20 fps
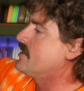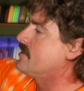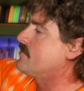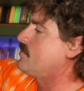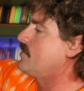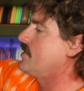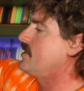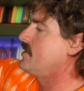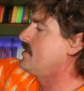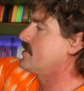
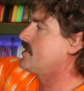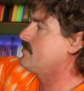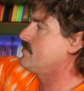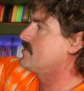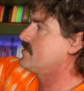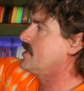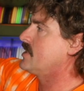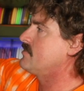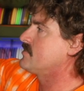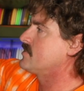playing a couple
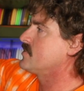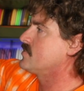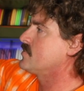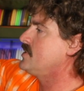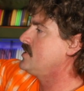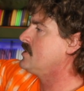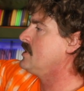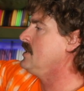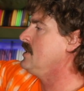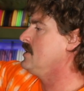times a
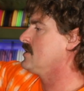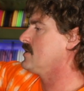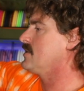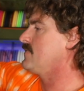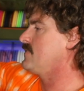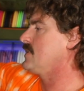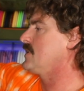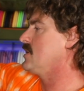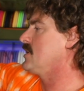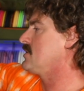week to
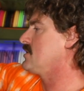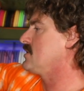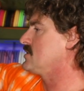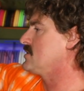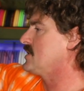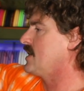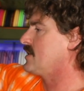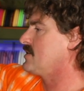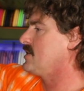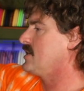figure out
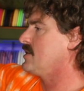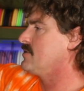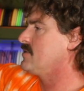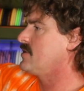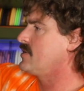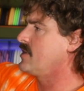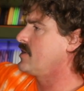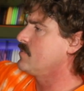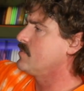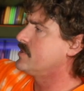exactly how
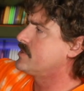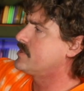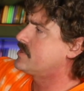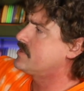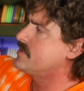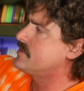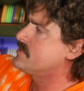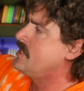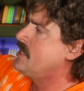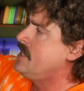long I want
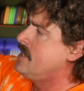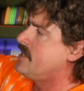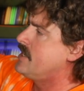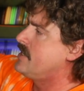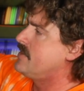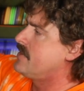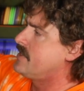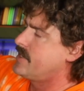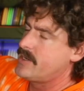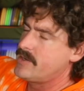those,
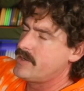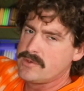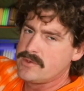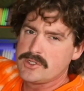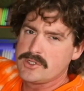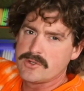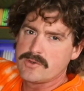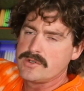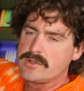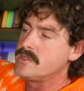and then I would
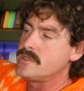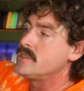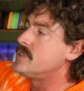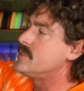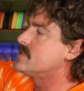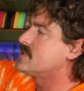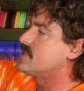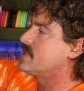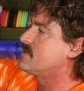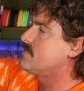shorten
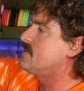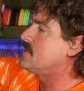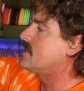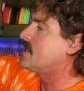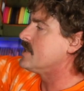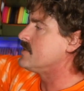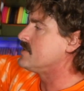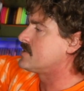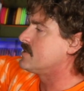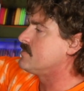these. I'd be
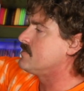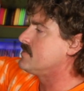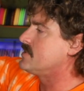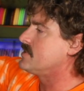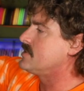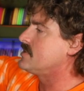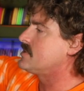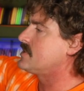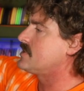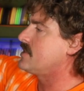cutting some of
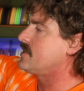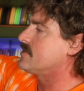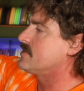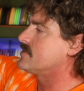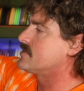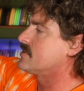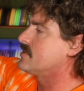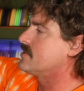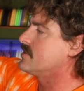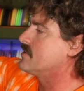these
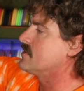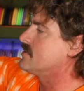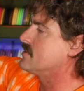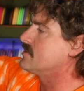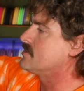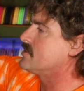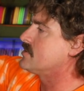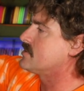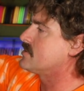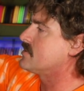tails
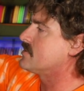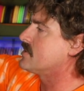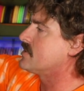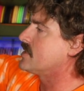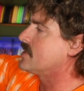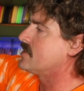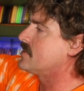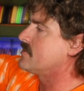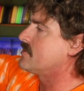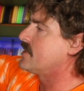just so that I
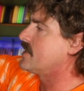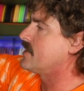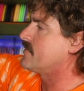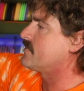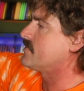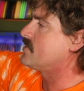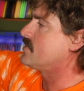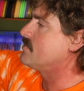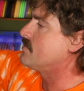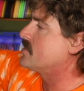don't have
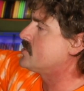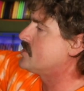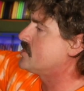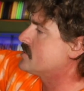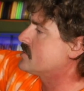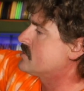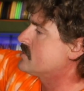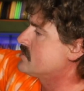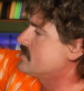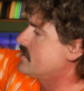too much
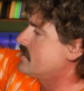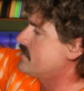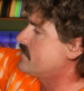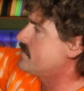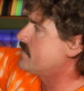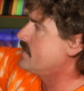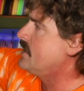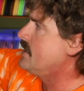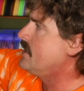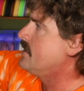extra stuff
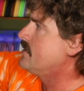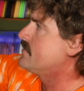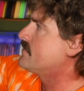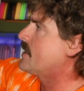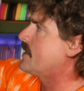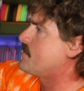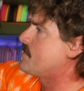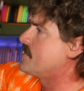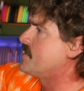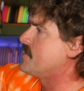
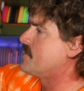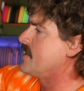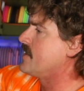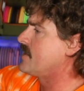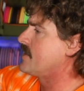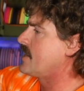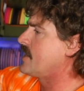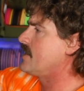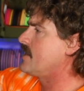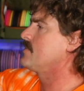flapping around.
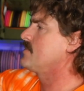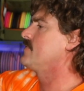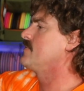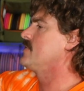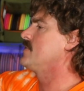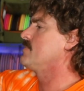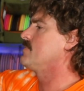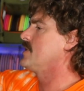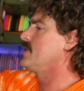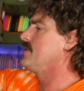I'm leaving
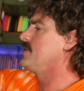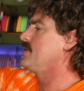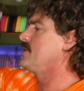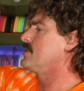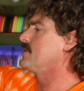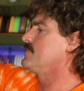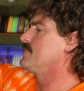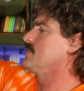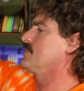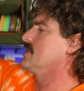them on there
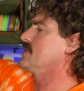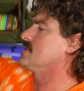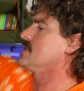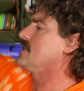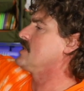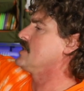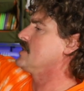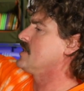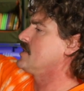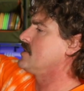because,
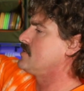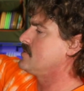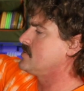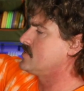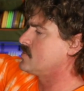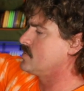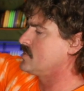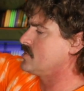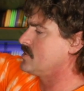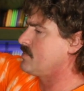again, I do
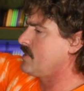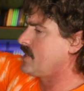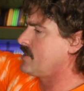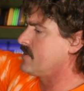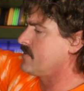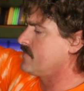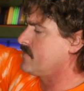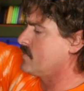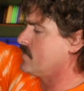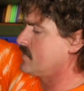switch it back
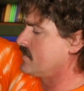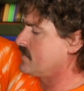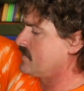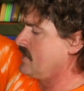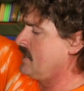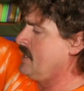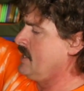and forth.